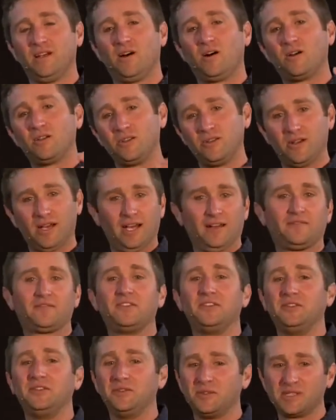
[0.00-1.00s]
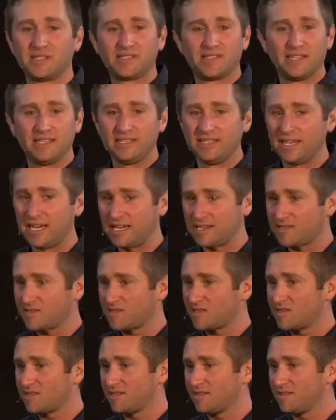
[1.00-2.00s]
All you have to do is say
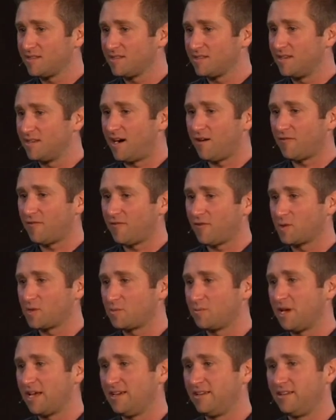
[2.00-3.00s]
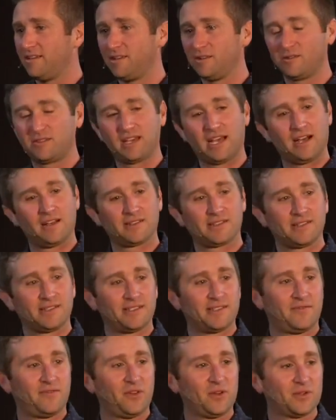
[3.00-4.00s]
yes. An offer was made to you
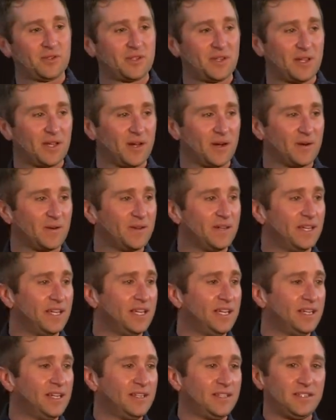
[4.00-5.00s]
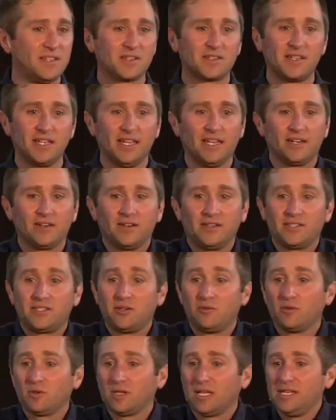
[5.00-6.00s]
thousands of years ago, just to enter
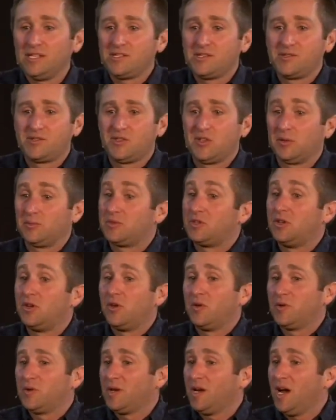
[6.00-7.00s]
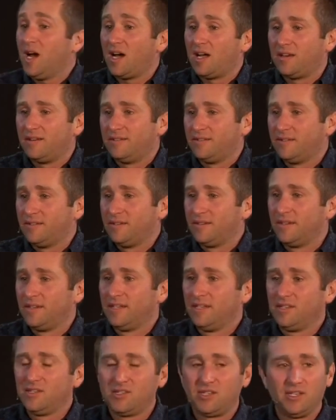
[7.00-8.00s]
into relationship, to know God.
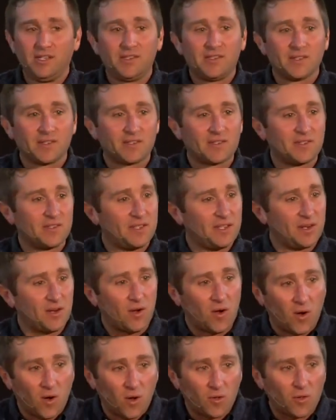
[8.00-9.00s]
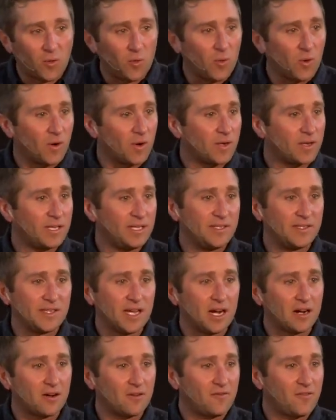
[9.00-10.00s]
Jesus did all the work. He
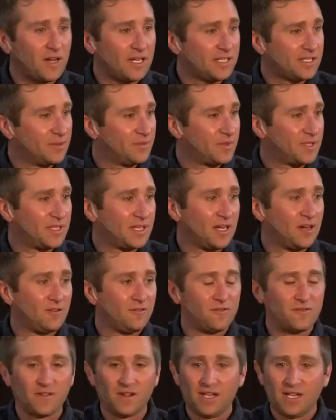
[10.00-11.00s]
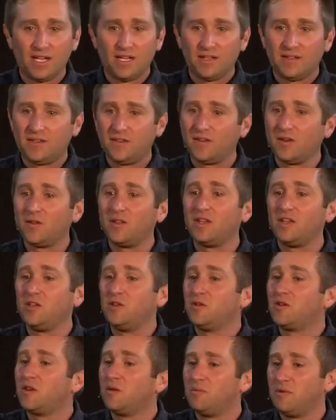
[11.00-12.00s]
sacrificed himself so that
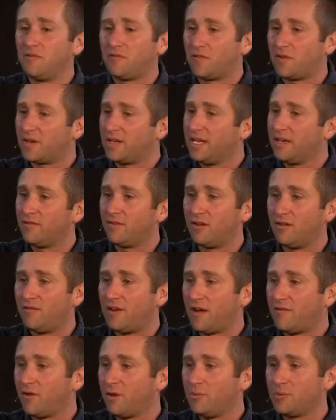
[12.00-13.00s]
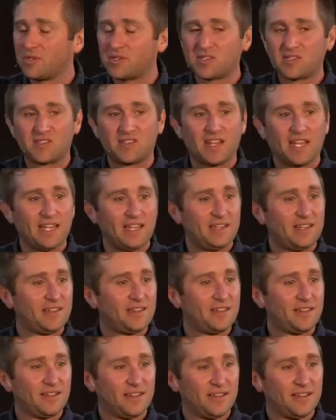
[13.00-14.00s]
you could be forgiven of every
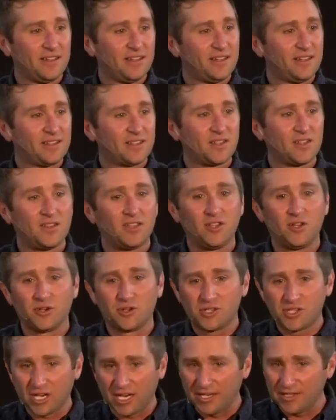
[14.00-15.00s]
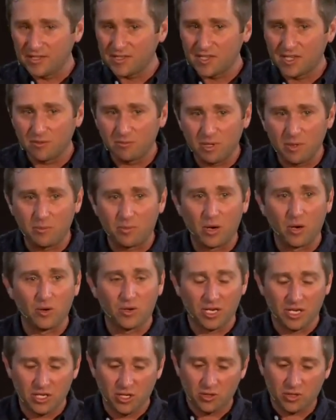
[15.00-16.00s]
mistake, so that your chains could be
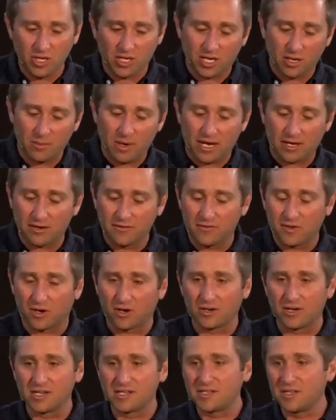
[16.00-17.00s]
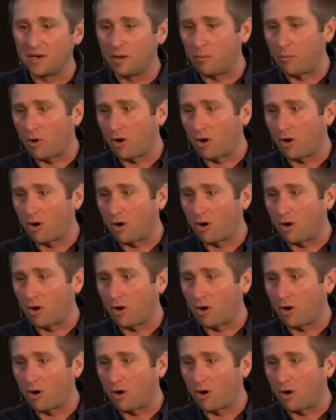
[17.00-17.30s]
broken, you could come out of darkness into